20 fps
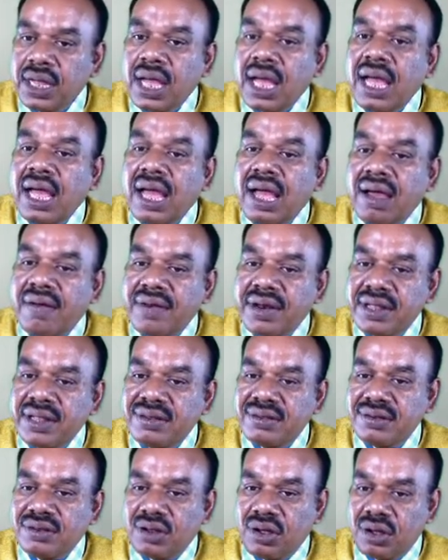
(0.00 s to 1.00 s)
average
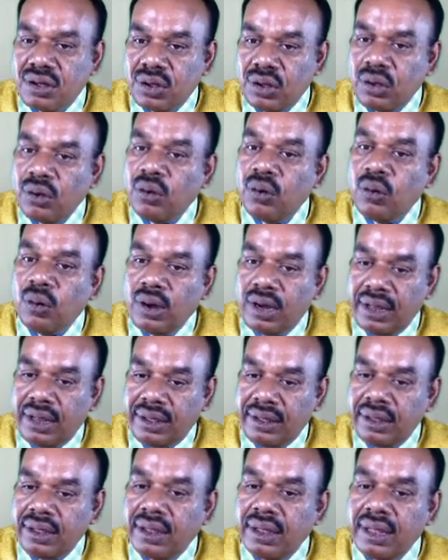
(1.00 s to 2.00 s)
stock
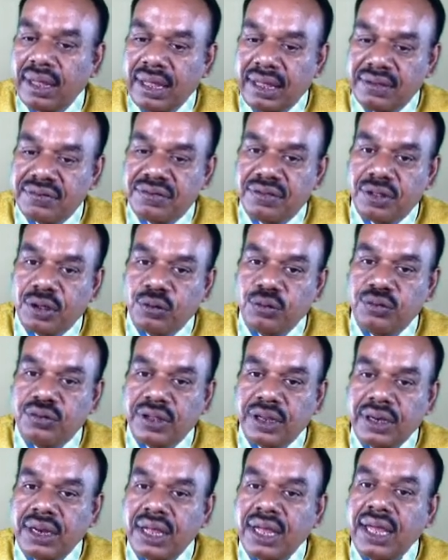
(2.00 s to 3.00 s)
holding is
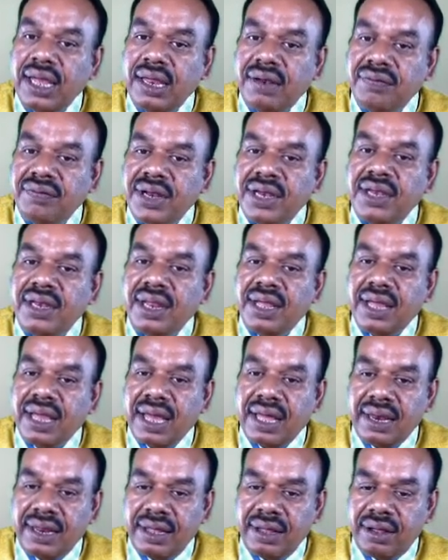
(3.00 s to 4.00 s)
1000, inventory
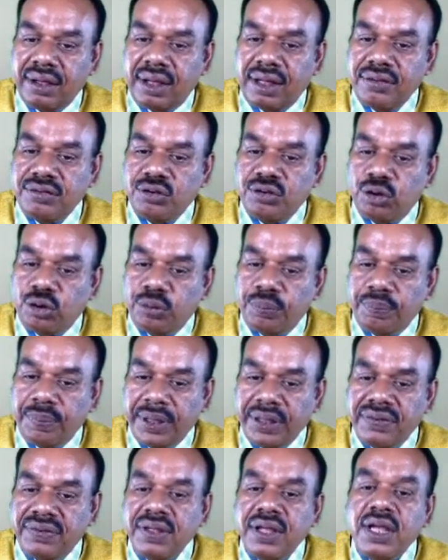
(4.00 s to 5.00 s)
carrying cost
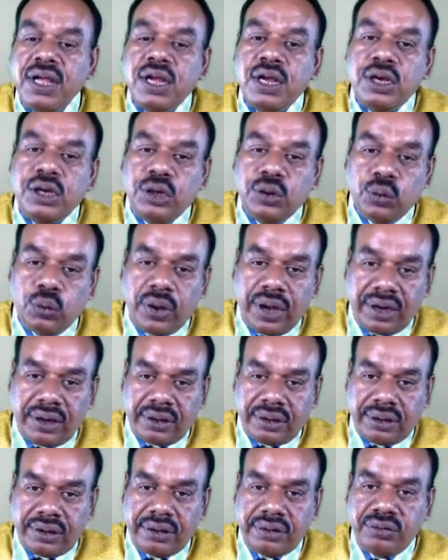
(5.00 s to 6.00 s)
rupees
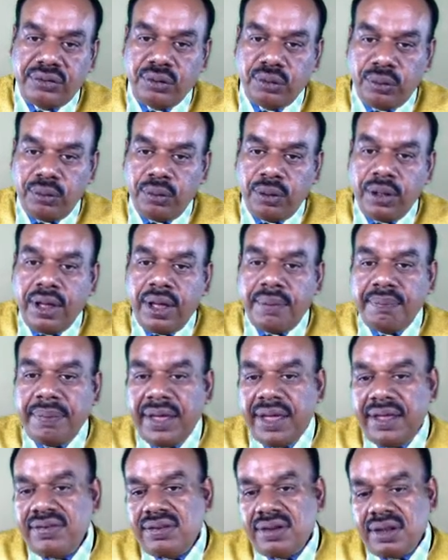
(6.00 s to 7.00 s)
200. So
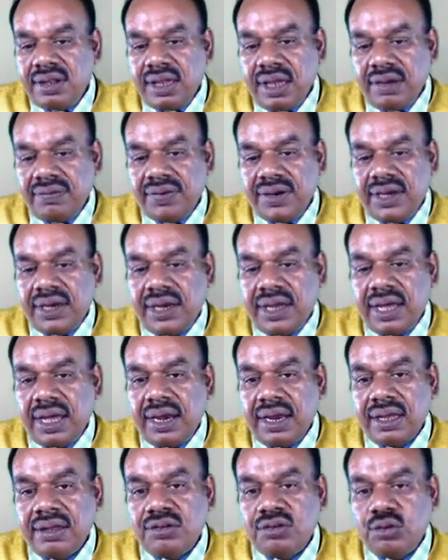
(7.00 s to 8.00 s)
based on the inventory
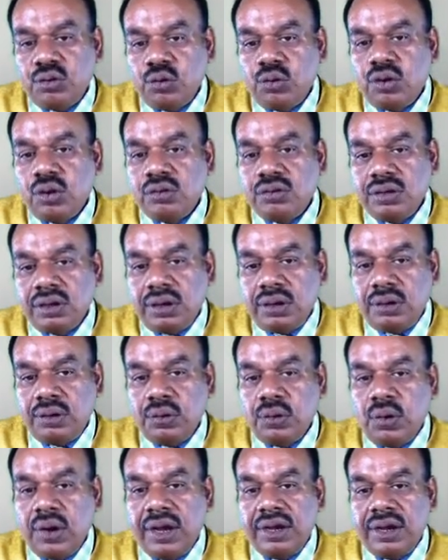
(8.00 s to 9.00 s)
carrying as
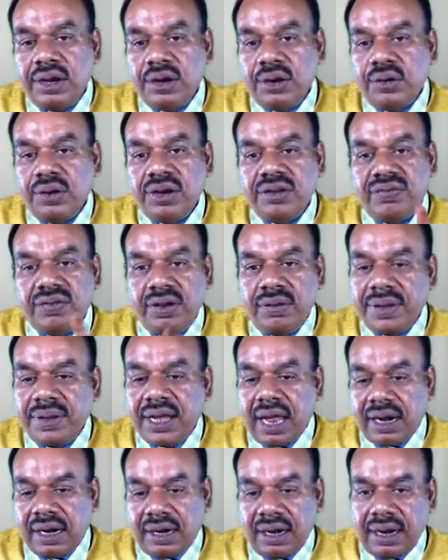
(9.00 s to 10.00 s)
200 units, we'll be
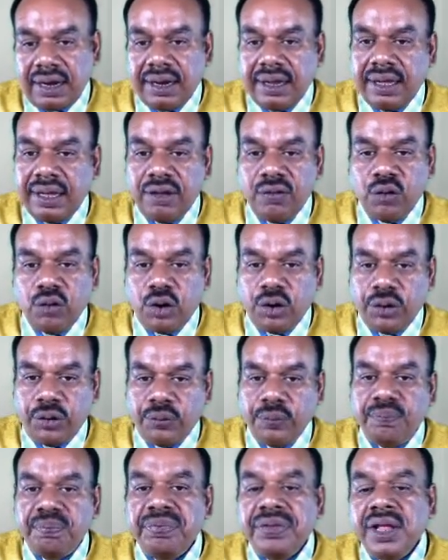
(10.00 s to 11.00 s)
calculating EOQ.
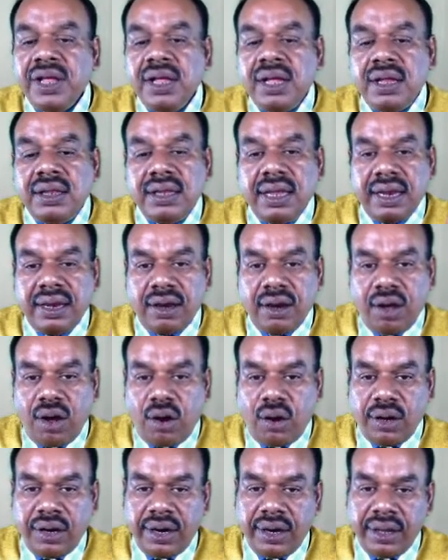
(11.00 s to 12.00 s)
Then
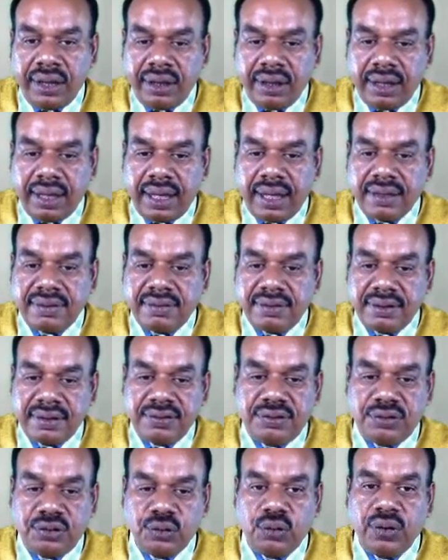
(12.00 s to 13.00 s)
ordering cost
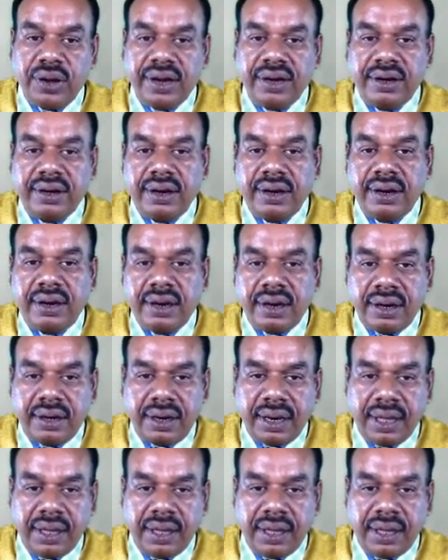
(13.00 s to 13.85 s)
is 200,